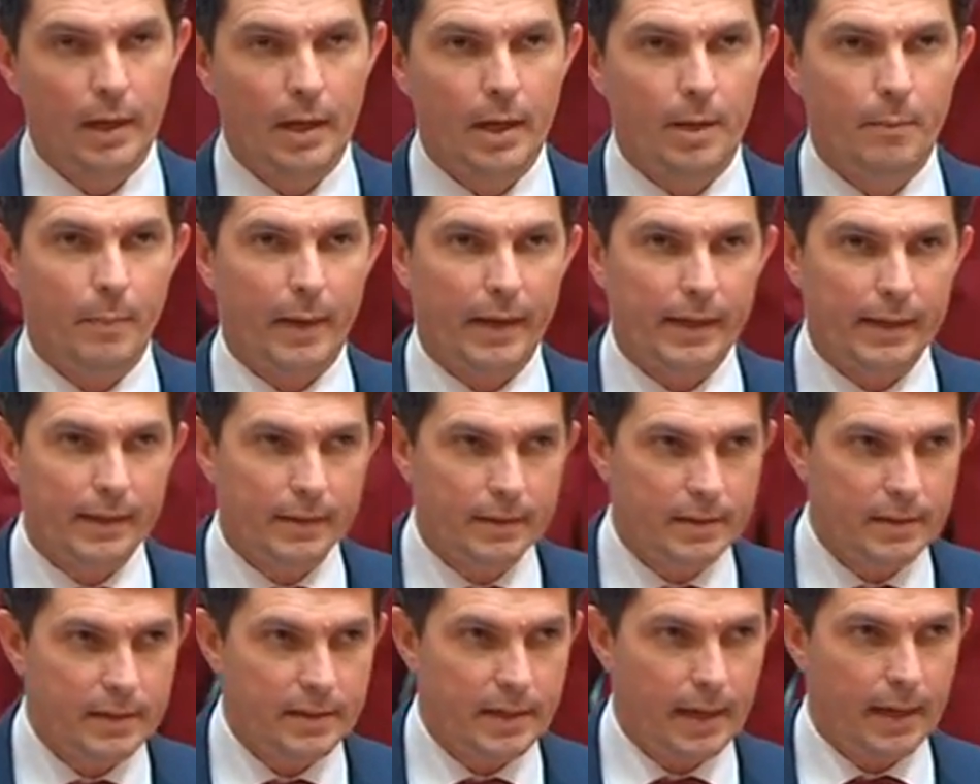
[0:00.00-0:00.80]
But
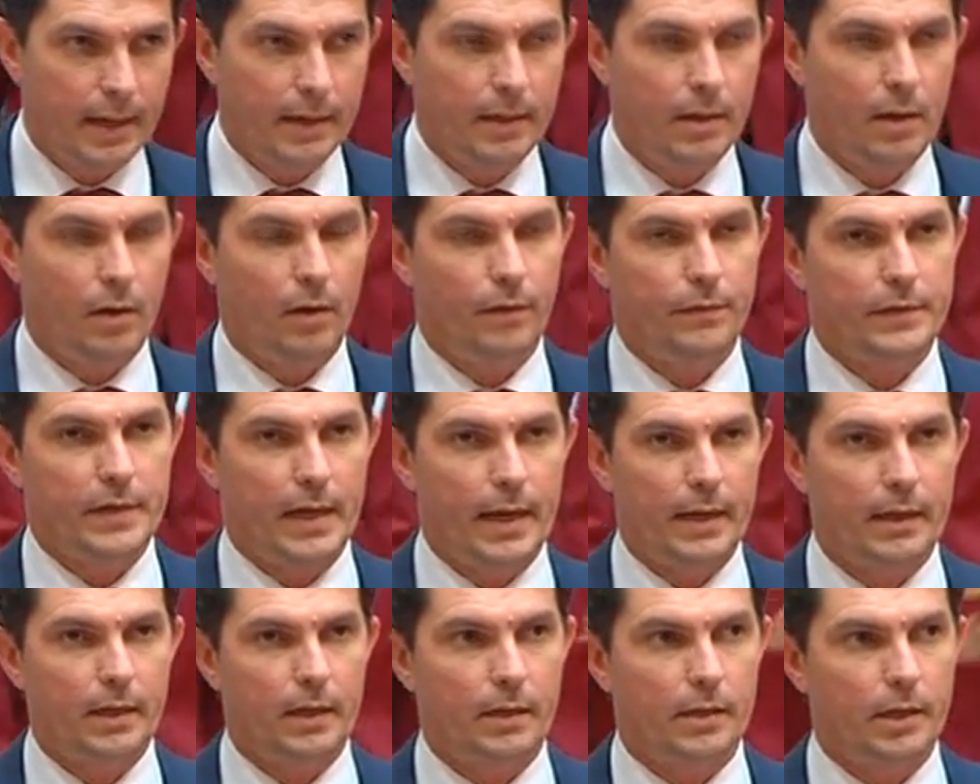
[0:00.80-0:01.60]
instead of
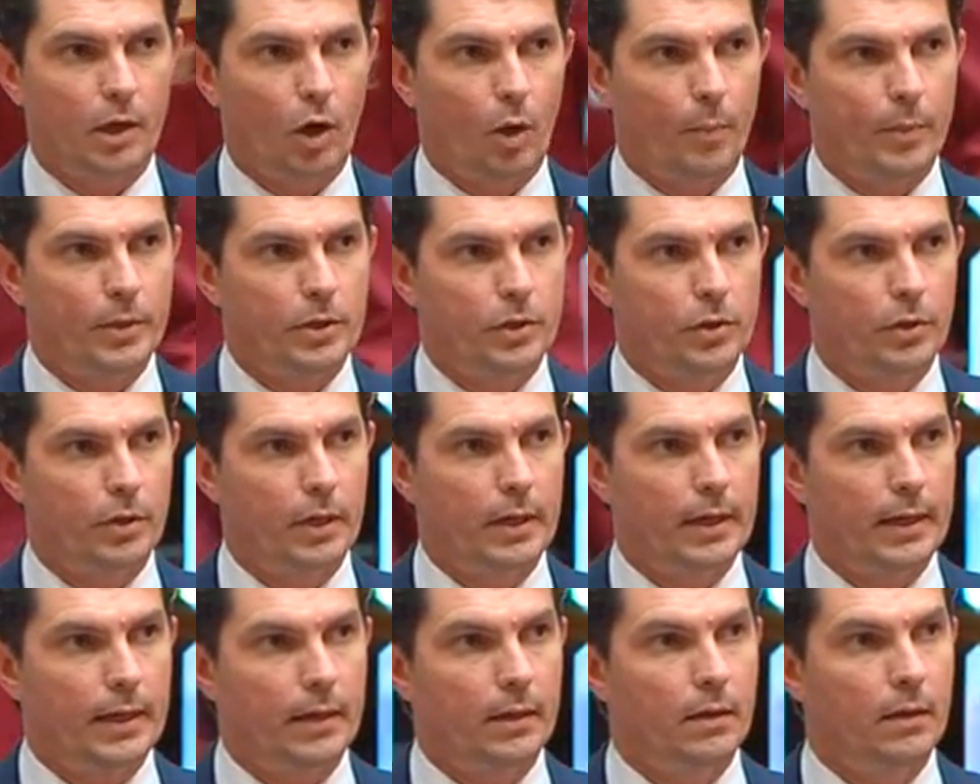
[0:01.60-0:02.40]
taking the
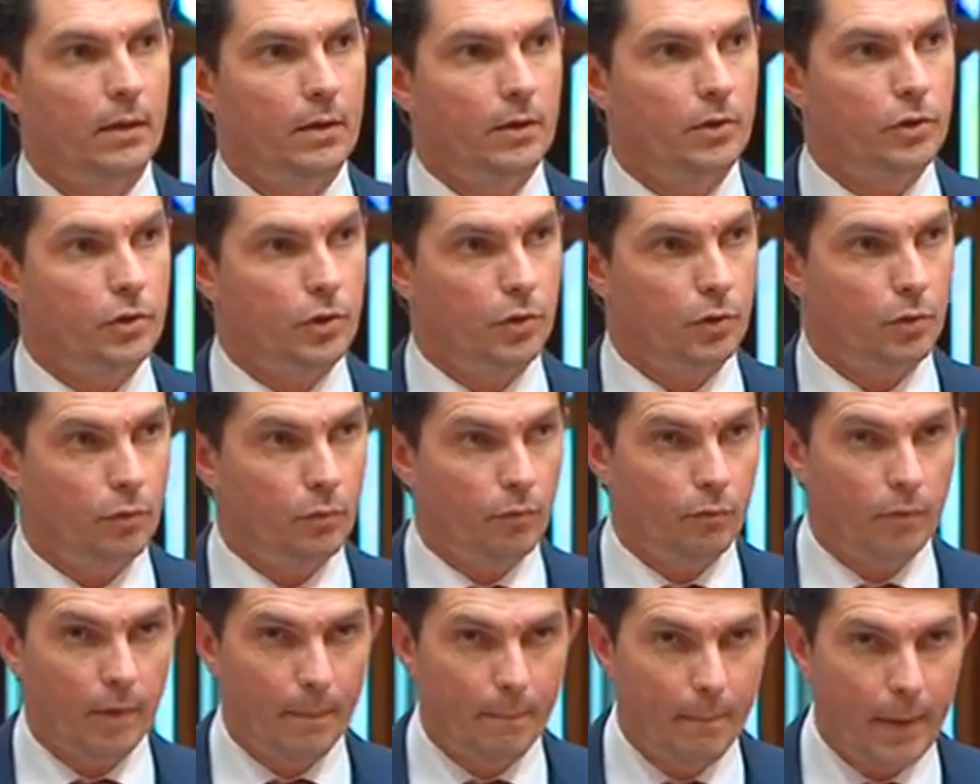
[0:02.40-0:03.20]
opportunity to
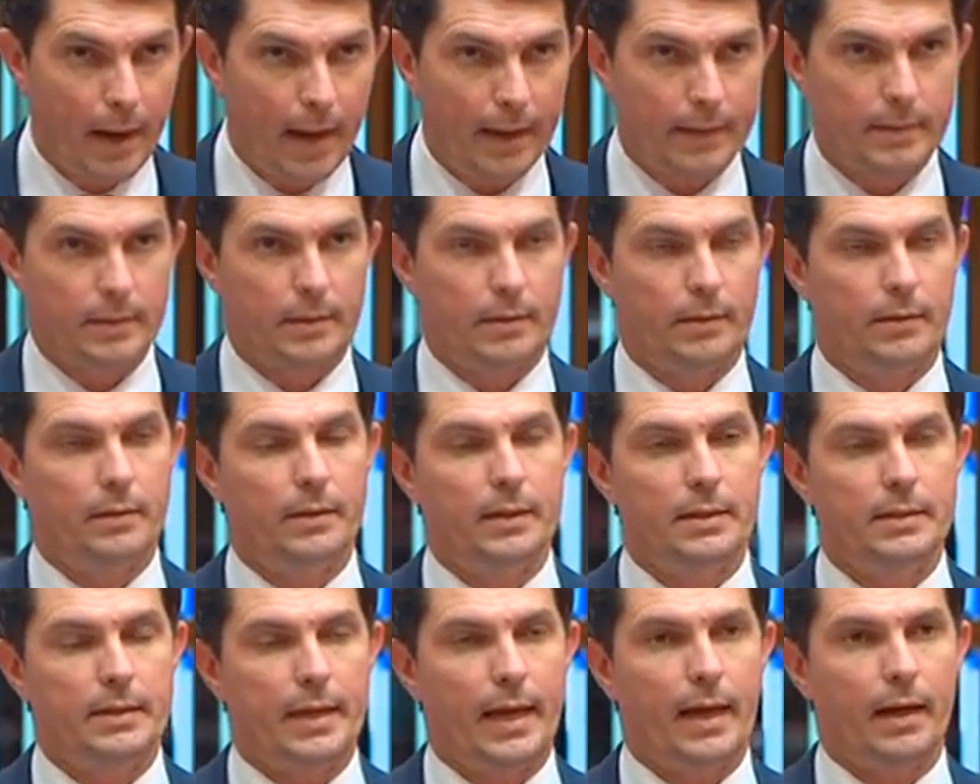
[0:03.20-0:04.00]
rebut
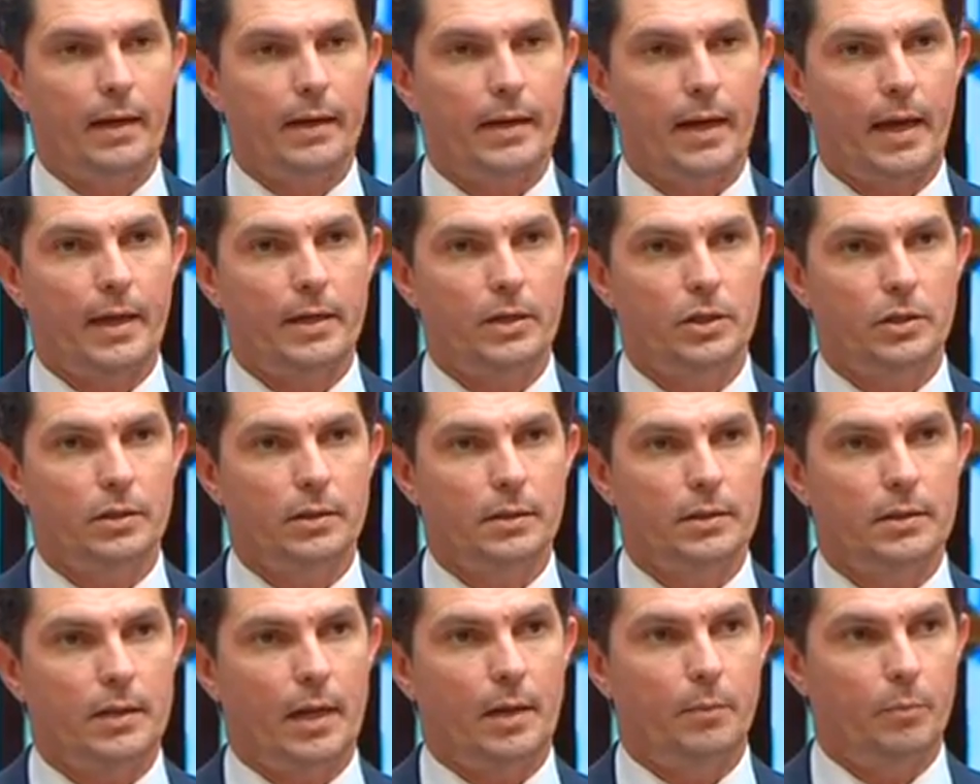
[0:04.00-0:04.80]
these
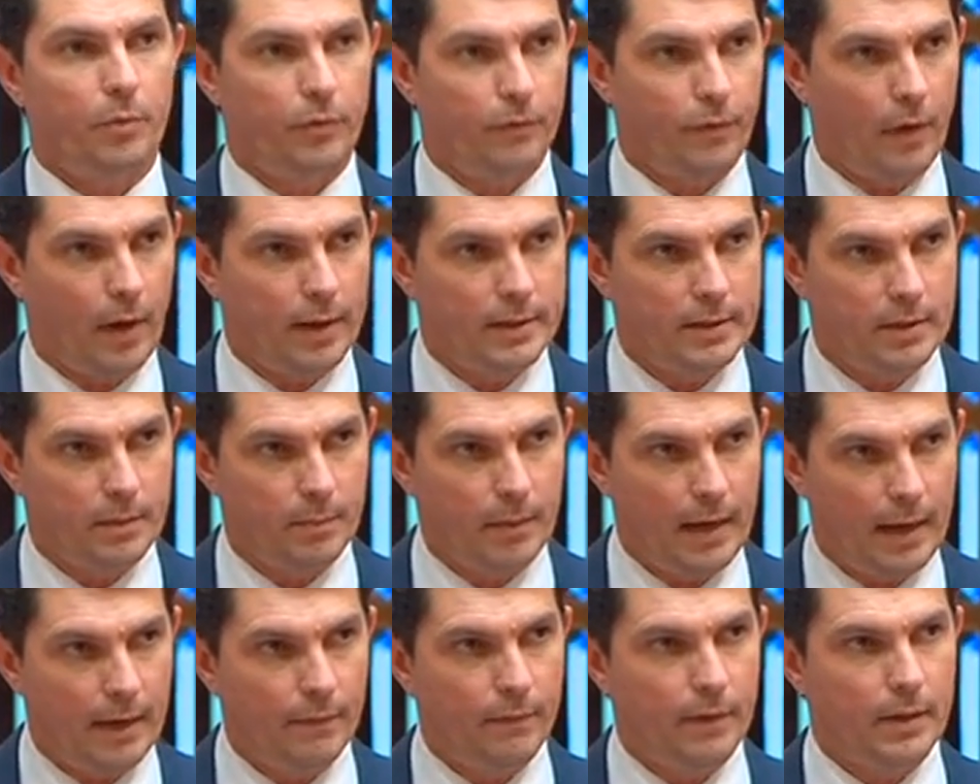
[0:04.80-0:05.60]
allegations and provide some
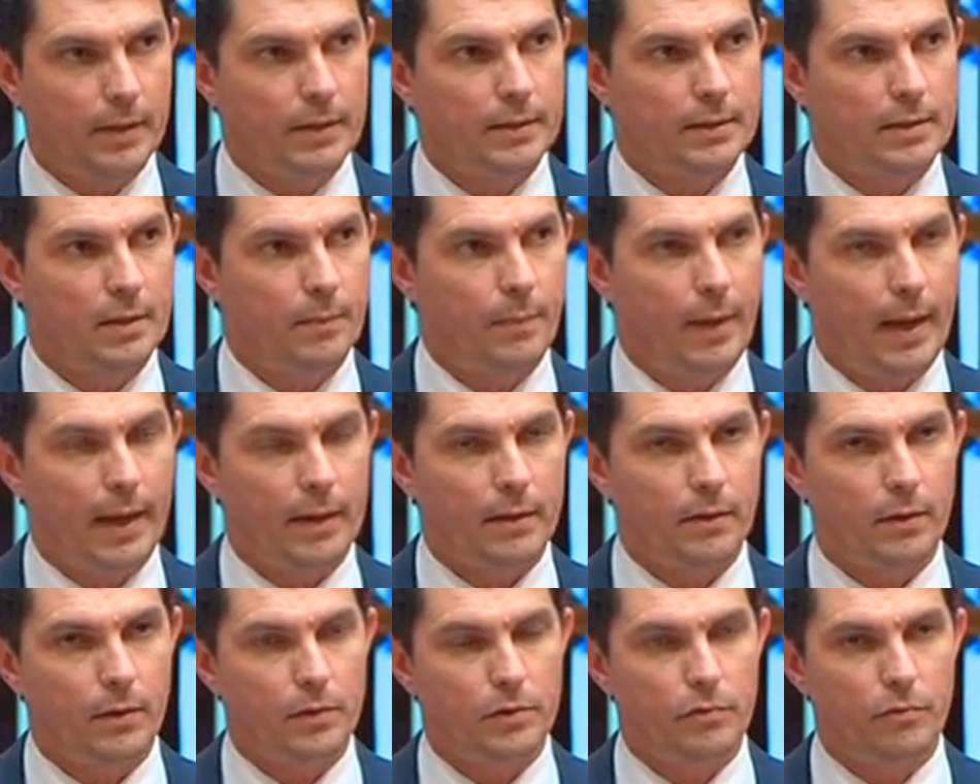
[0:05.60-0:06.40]
evidence to back
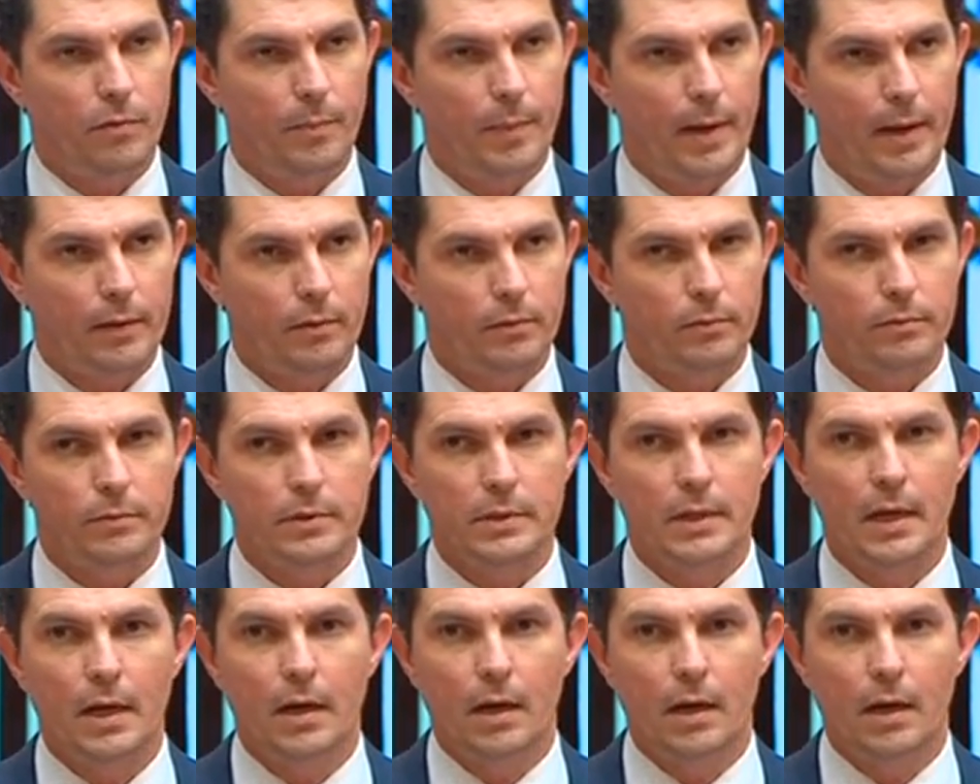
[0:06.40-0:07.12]
those rebuttals,